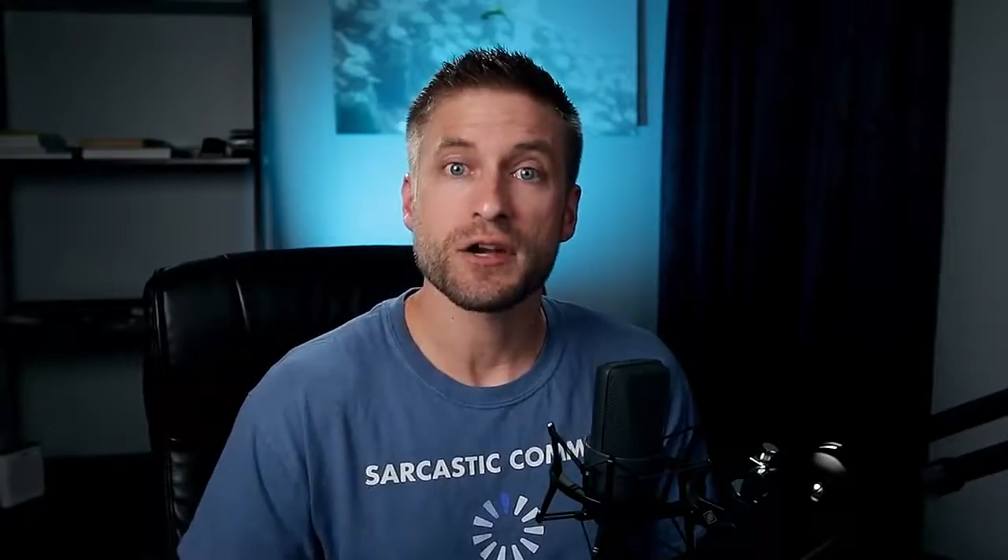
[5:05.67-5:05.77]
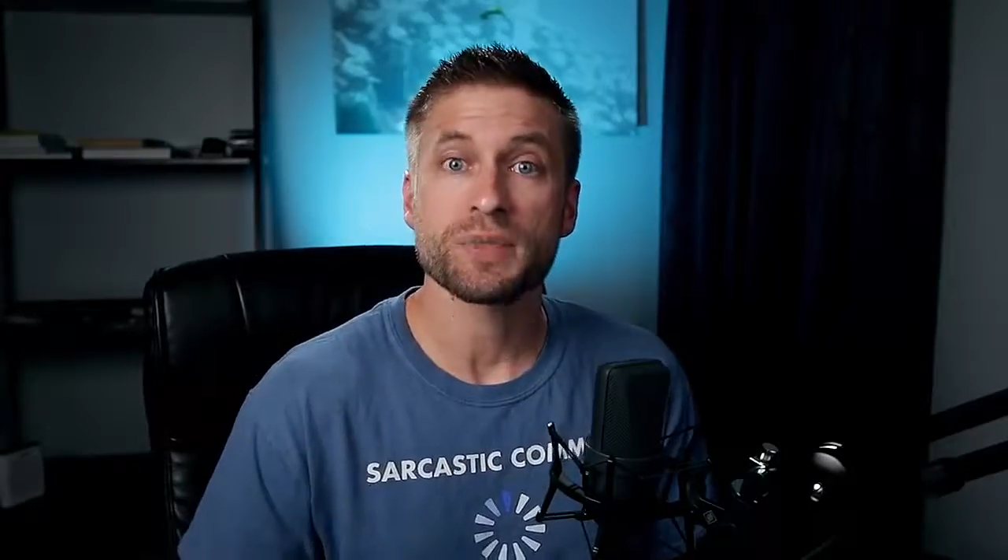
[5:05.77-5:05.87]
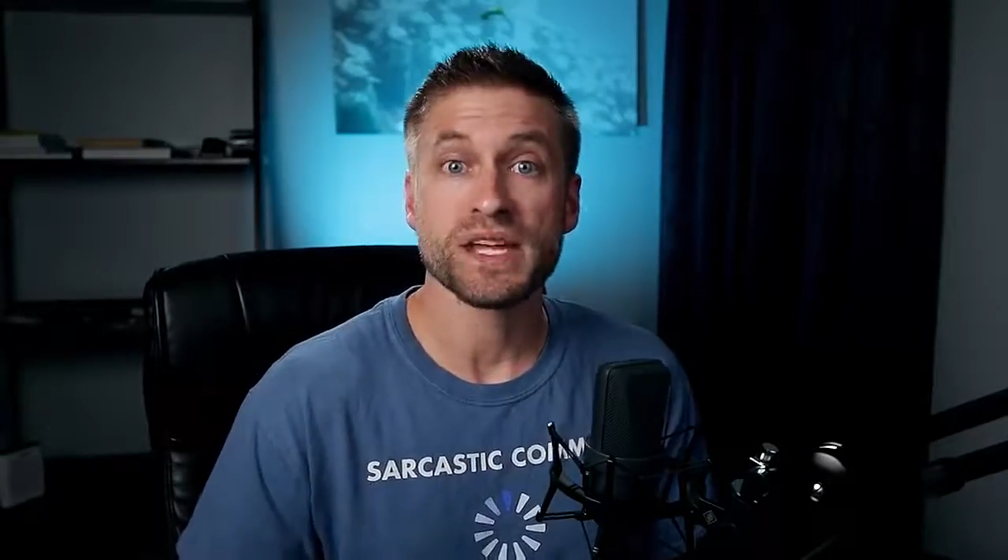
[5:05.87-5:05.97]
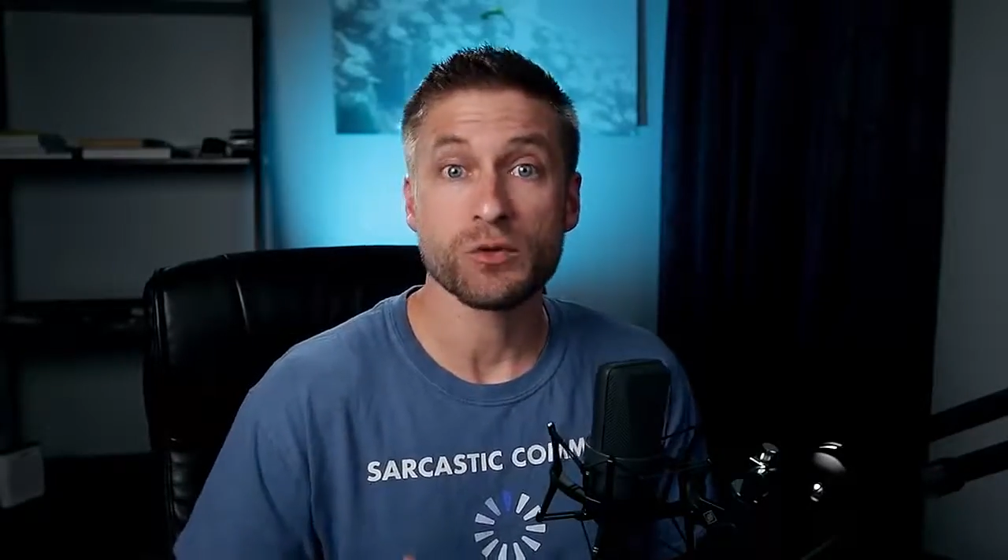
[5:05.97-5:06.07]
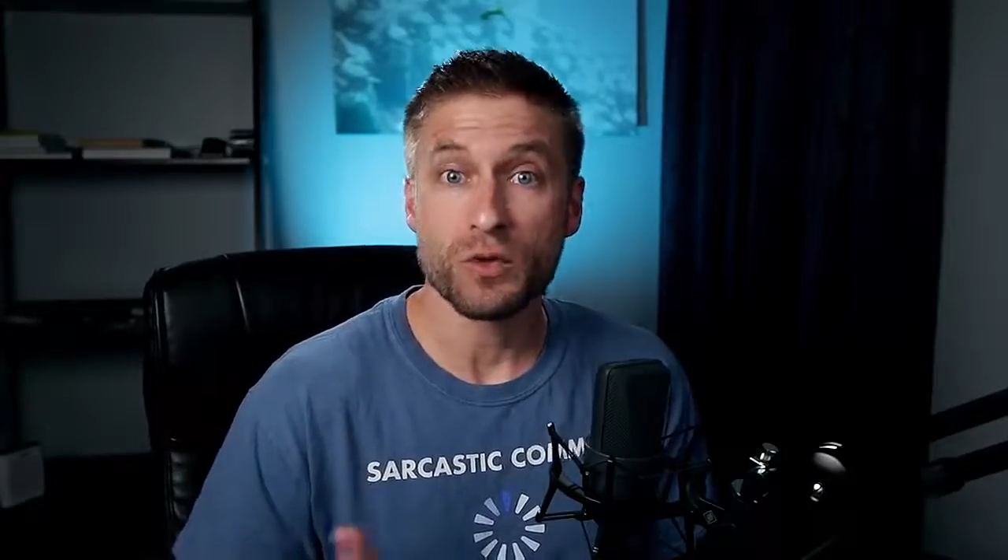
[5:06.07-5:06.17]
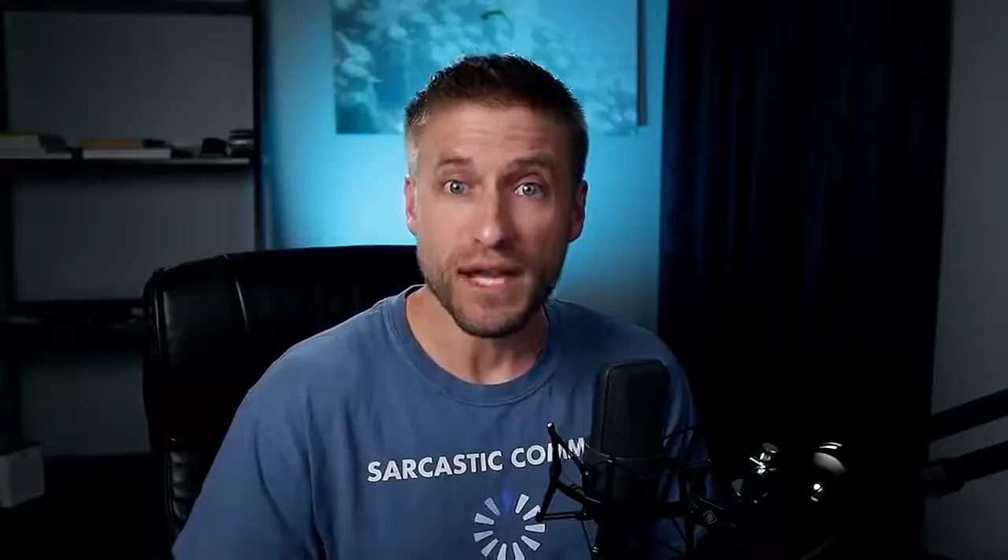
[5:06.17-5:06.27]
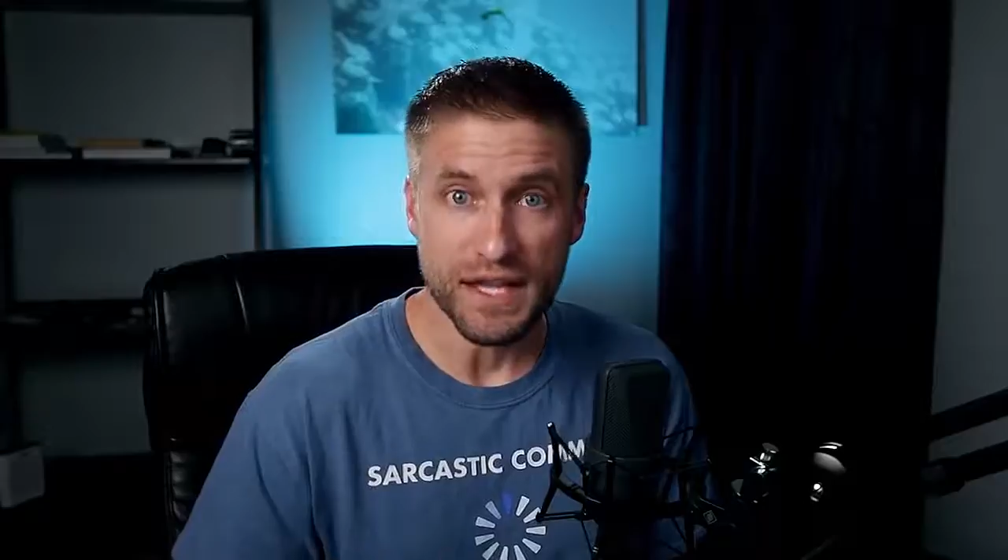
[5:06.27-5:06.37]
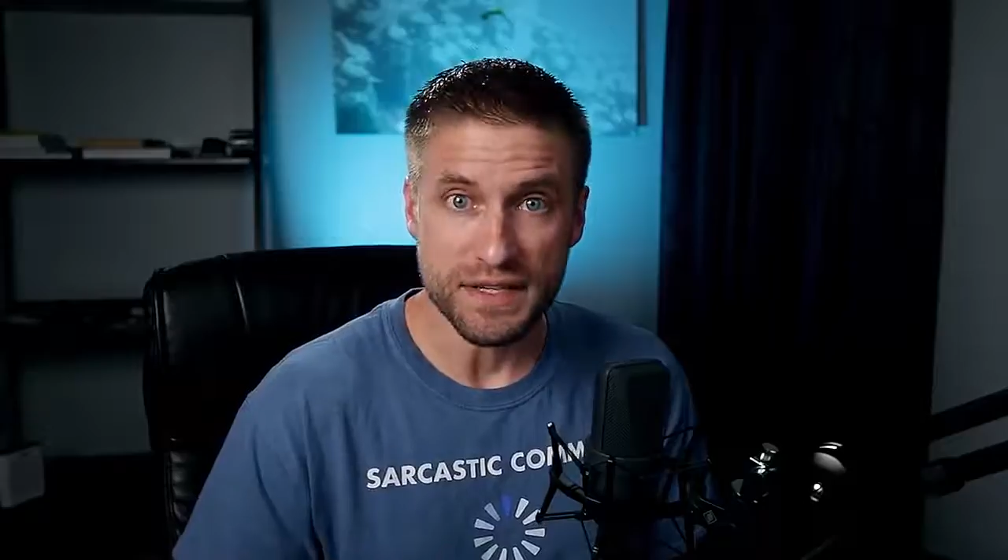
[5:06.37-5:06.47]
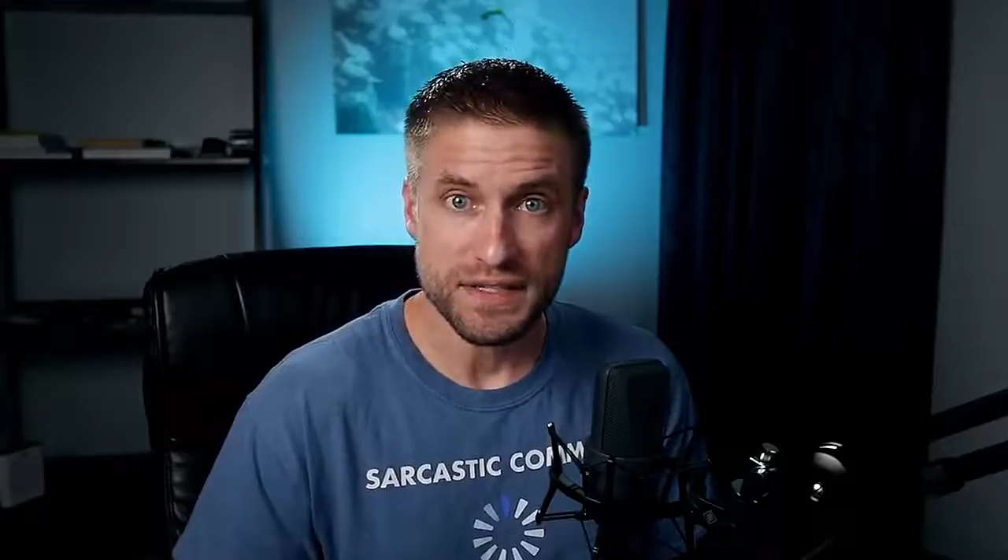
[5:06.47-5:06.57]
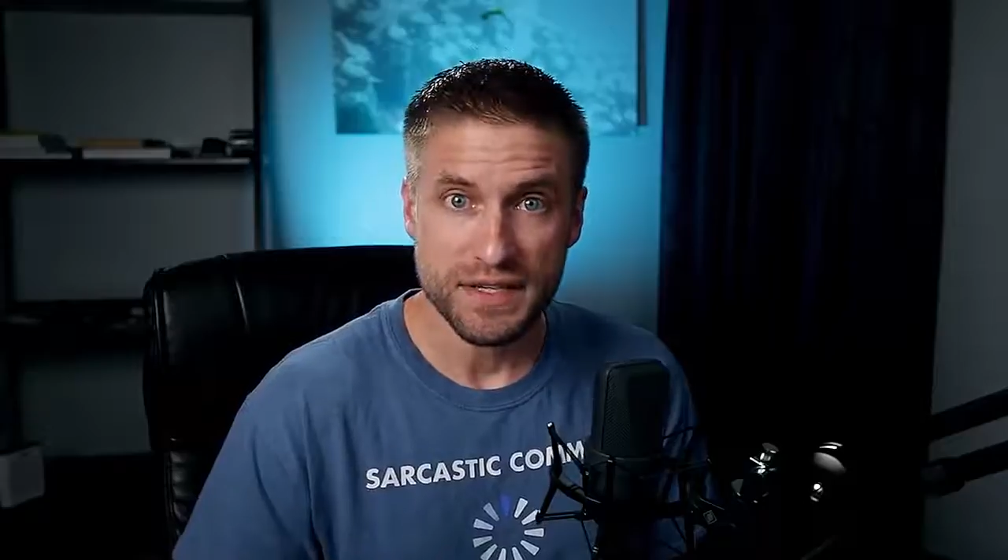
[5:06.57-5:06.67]
are being
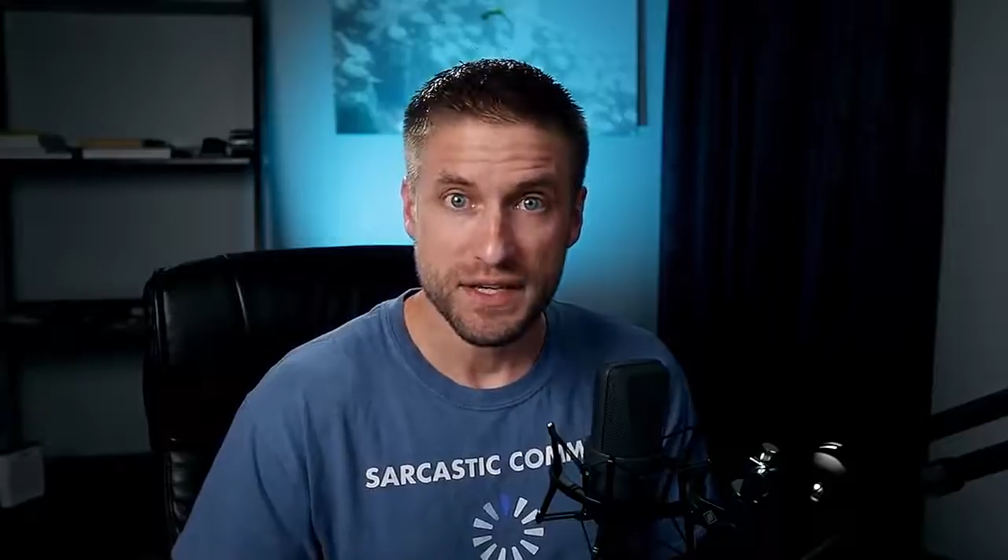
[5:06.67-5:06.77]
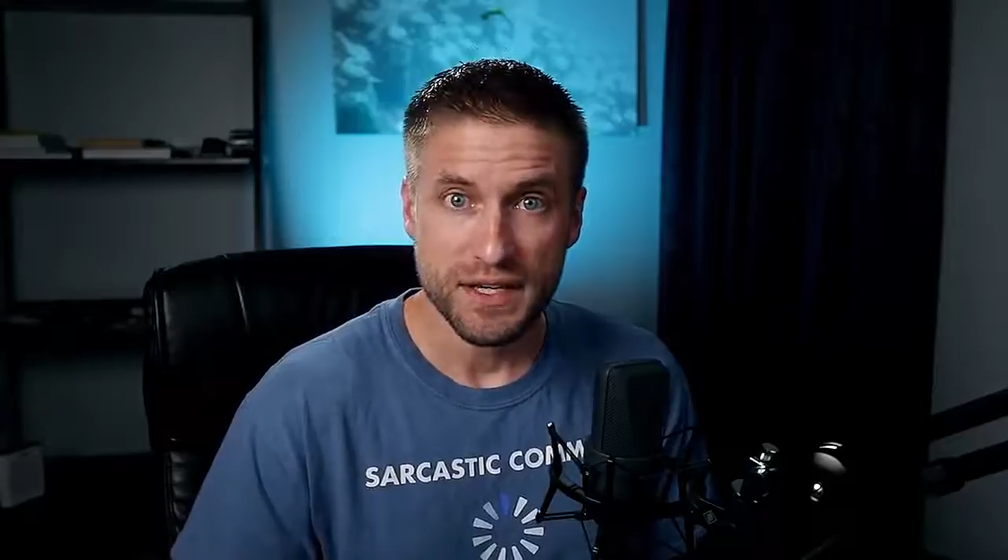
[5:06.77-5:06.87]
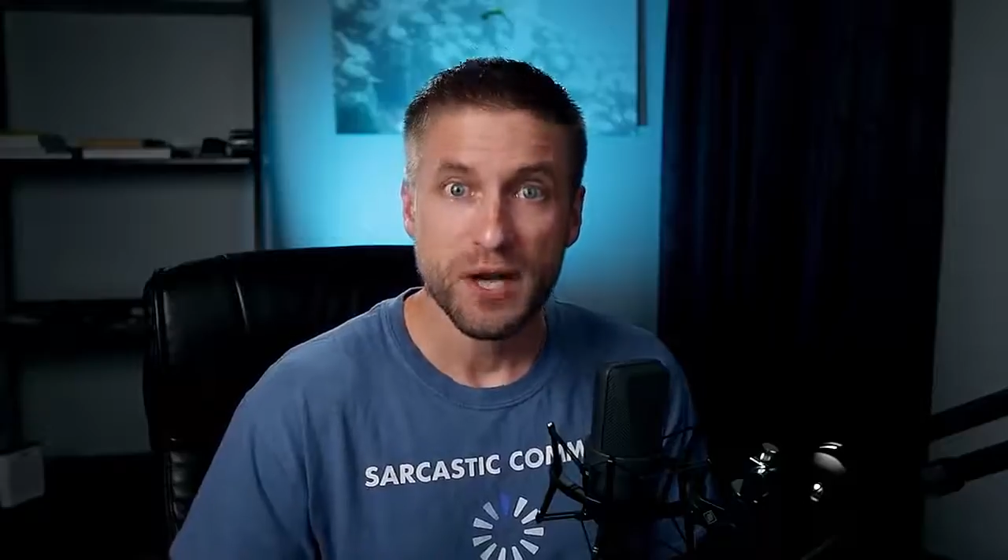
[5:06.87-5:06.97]
raised